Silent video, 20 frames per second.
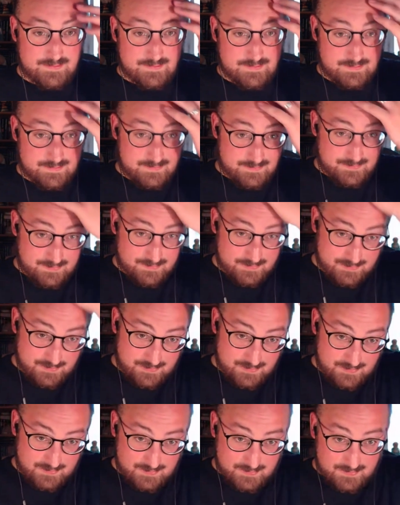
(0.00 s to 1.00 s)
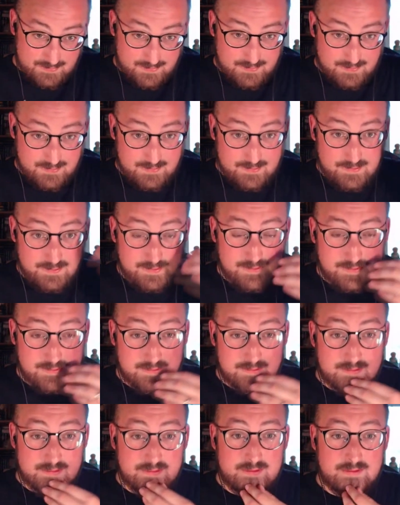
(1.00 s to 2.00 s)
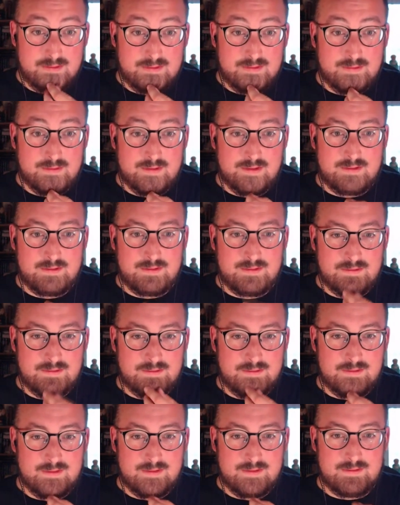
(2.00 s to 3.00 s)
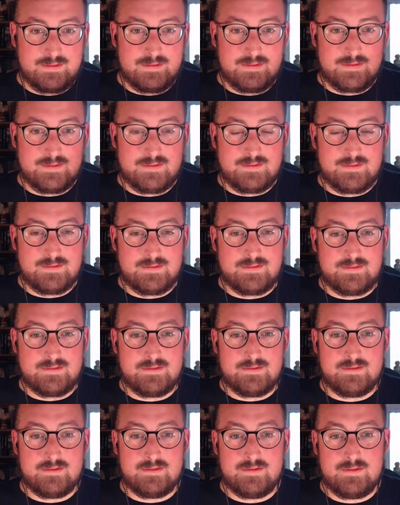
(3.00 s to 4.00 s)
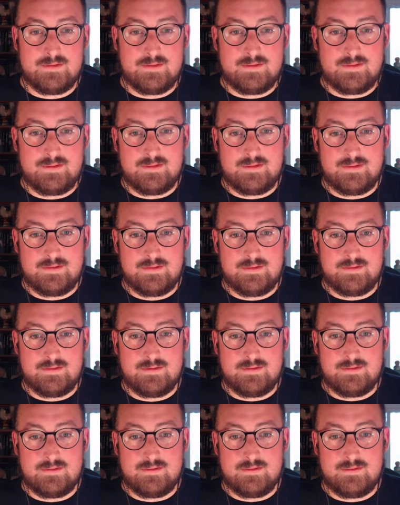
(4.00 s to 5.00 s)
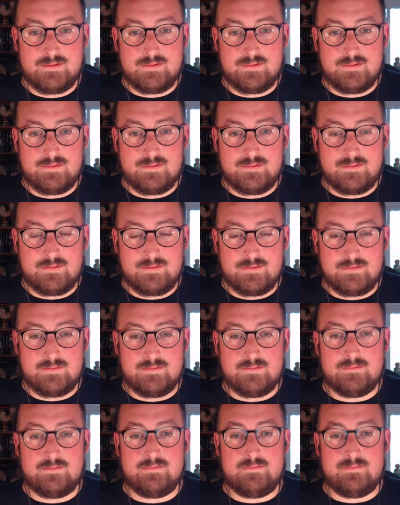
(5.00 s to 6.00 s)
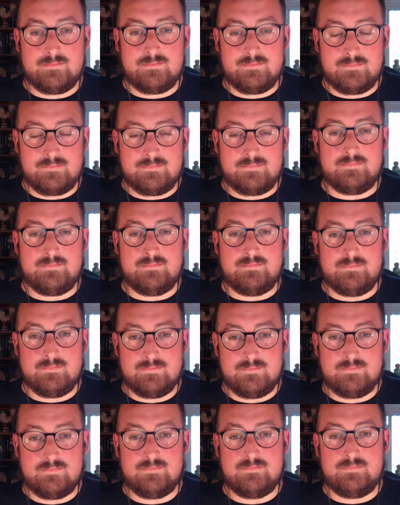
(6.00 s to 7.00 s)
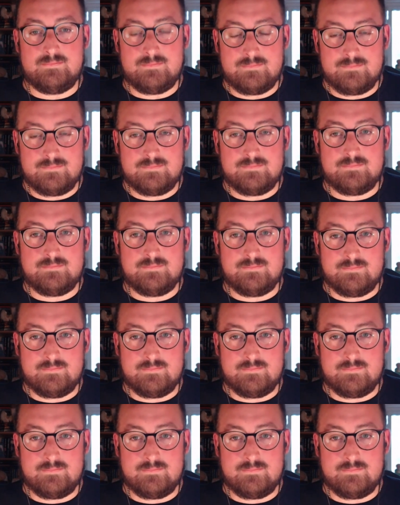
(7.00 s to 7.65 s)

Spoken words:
No words are spoken by the person on screen.